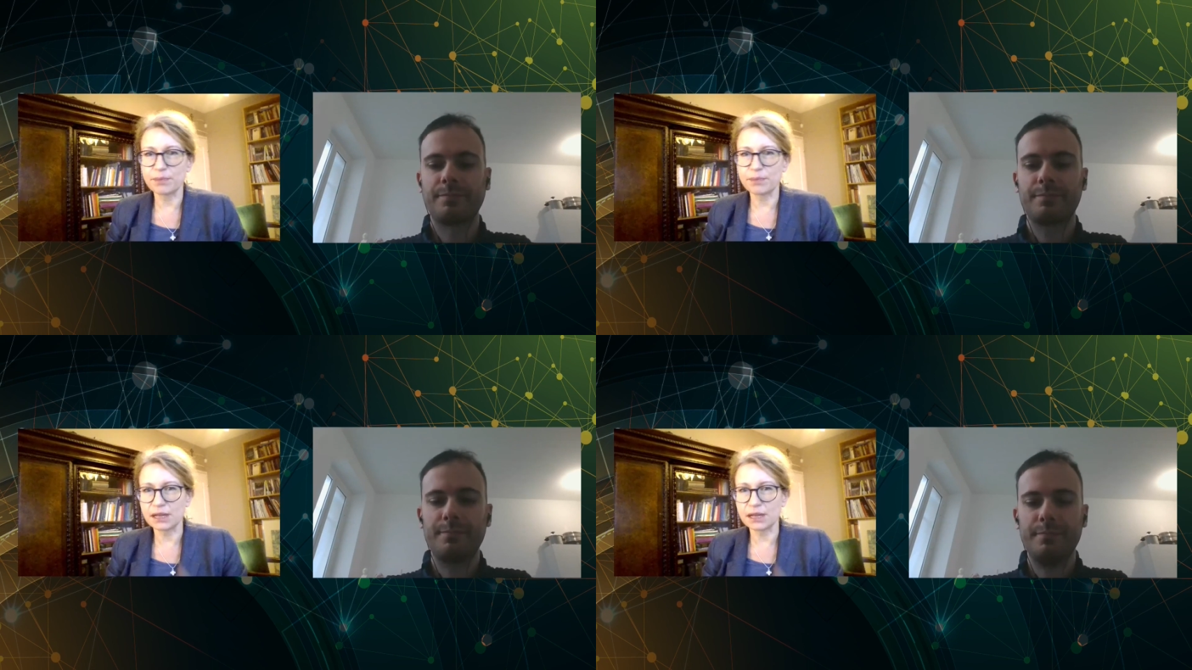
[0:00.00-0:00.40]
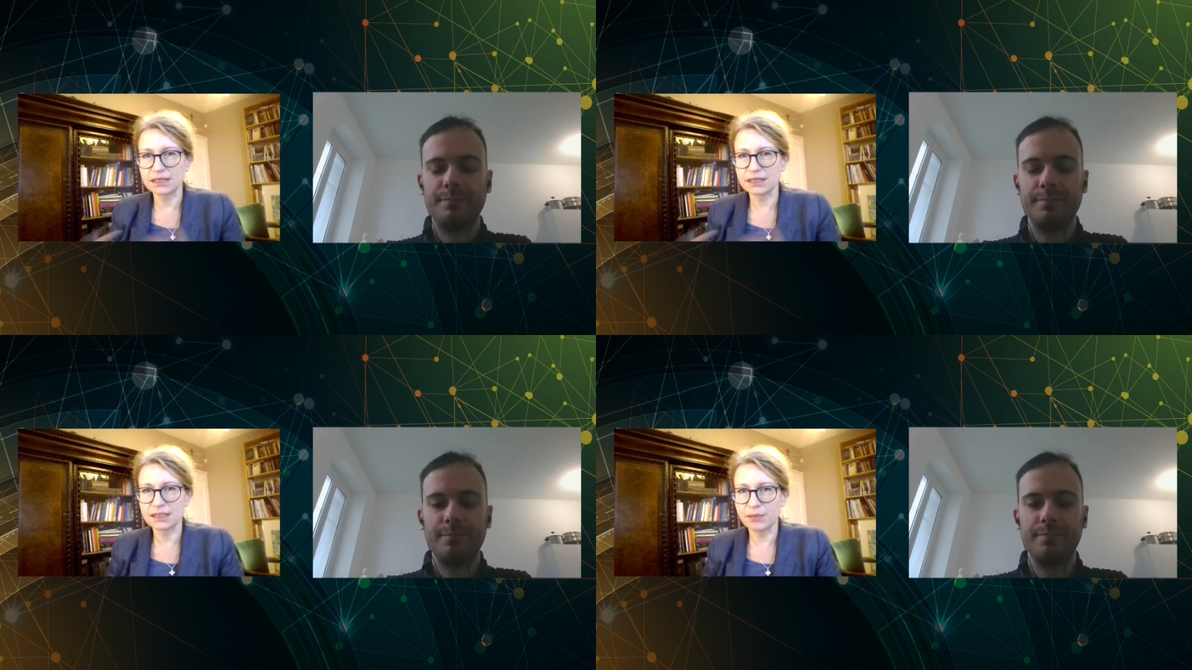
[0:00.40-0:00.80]

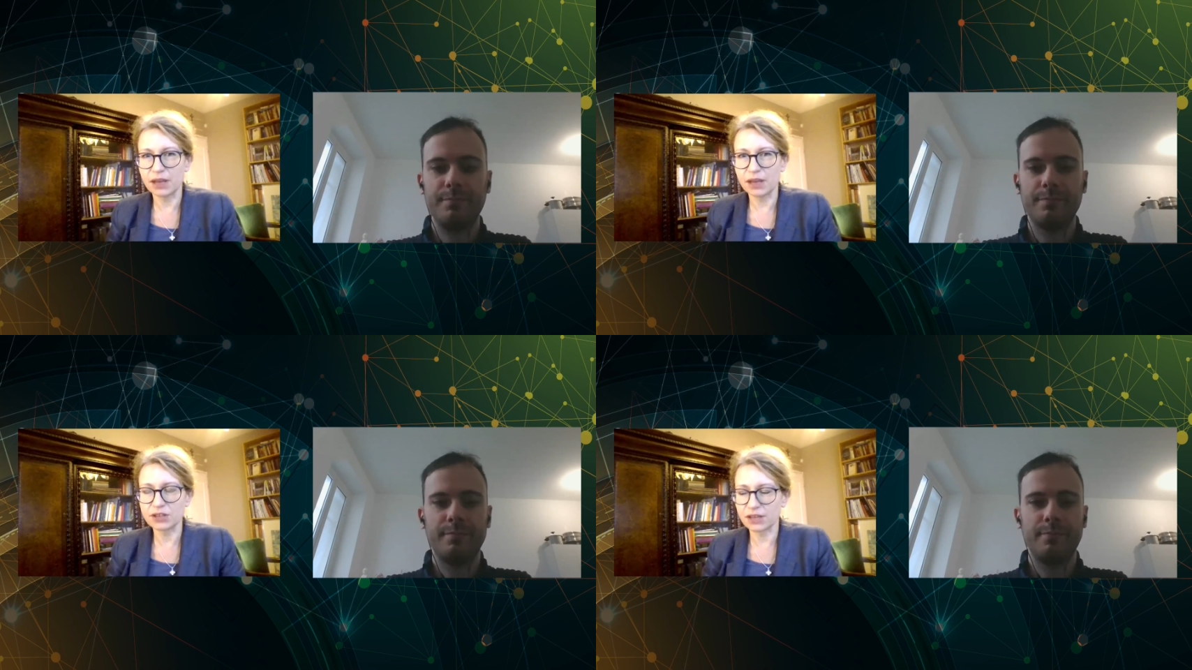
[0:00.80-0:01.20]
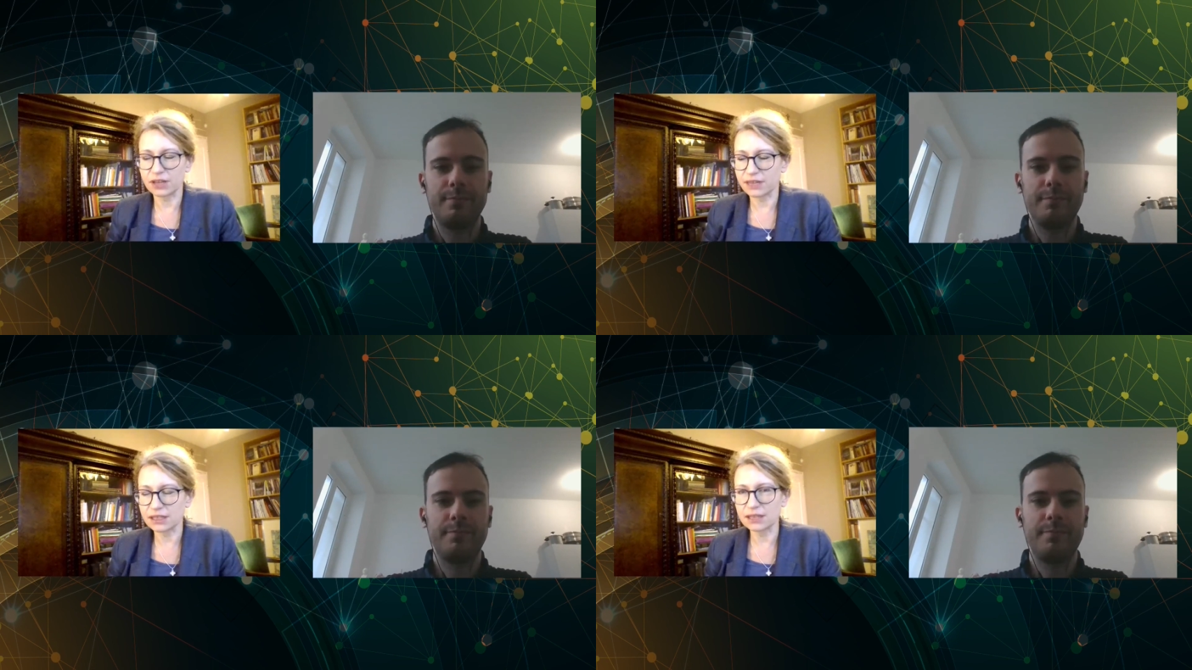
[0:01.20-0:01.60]
Speaker 1: patterns
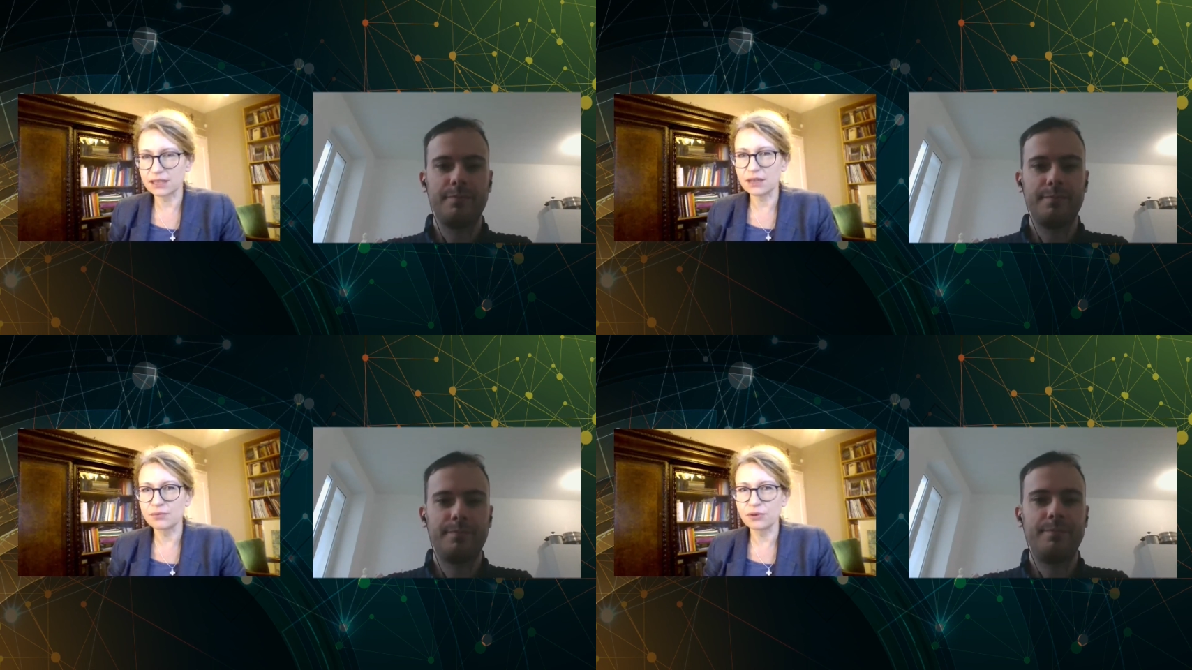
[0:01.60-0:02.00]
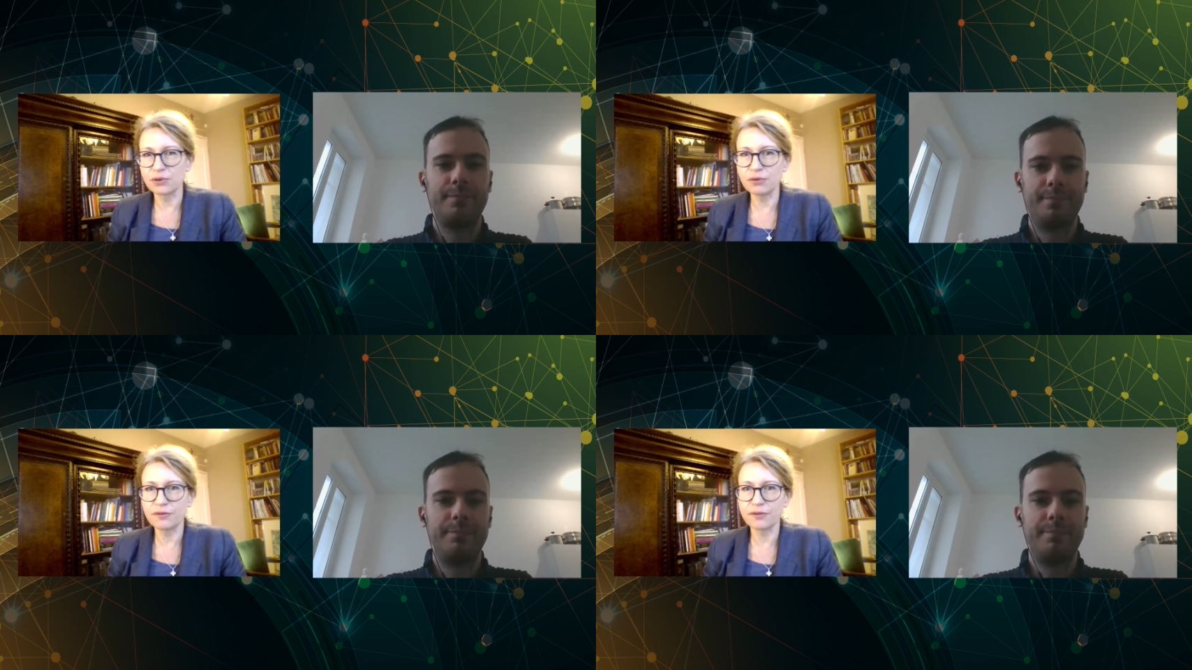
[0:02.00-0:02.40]
emerging that can
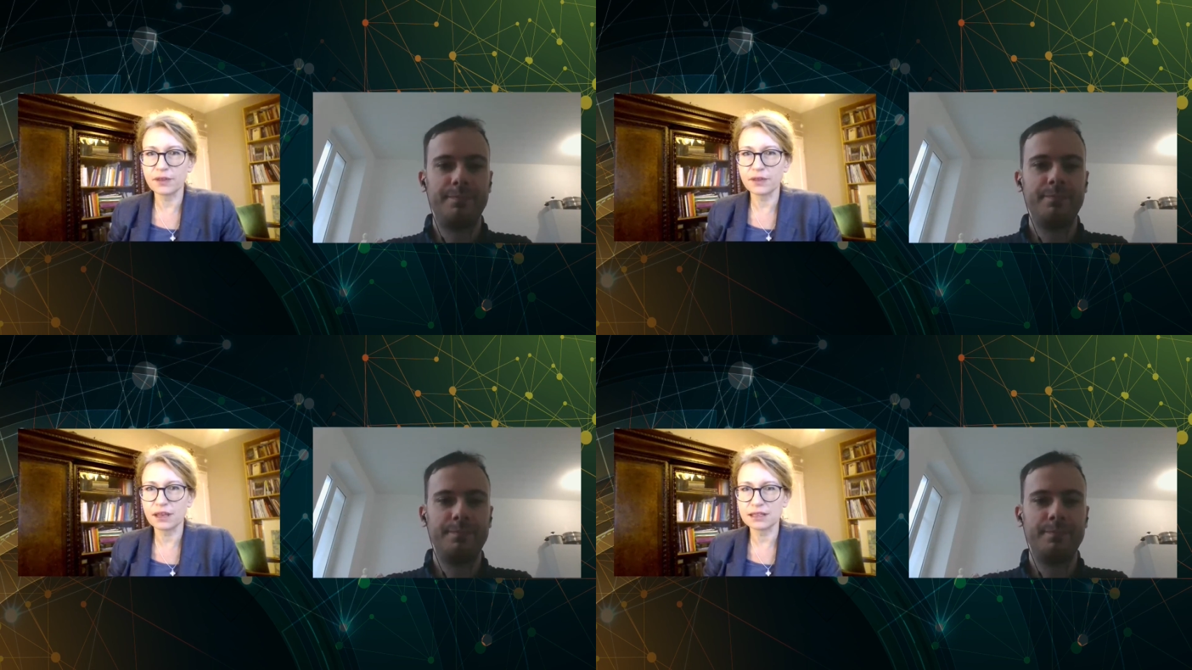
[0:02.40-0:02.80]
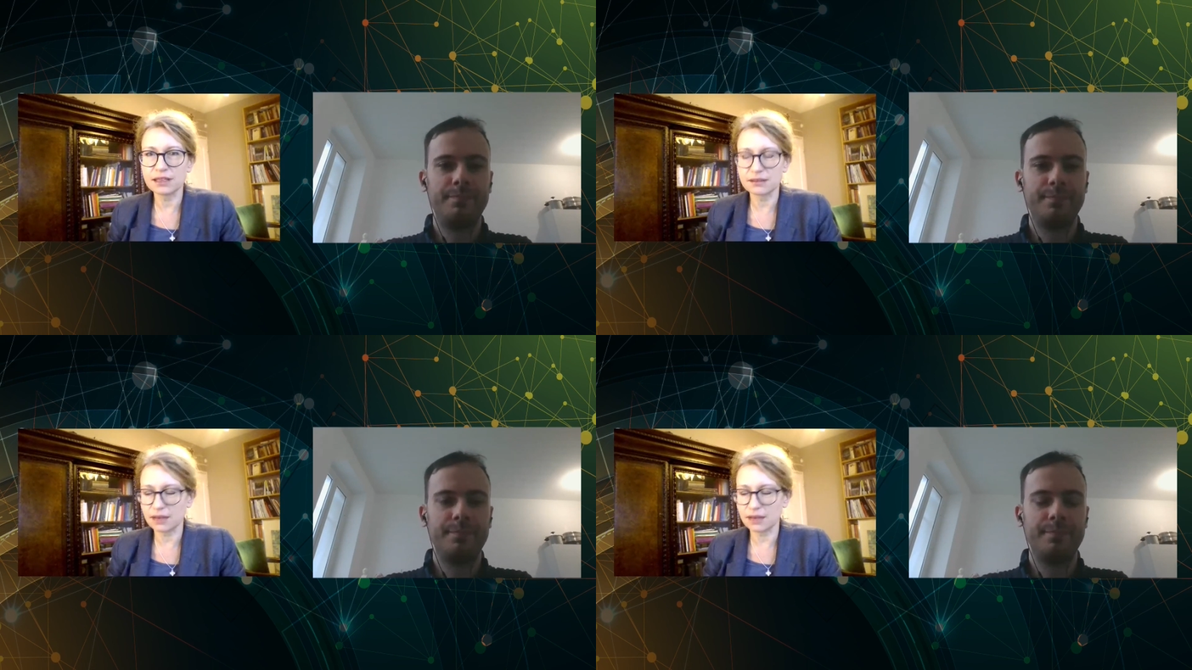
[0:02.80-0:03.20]
improve these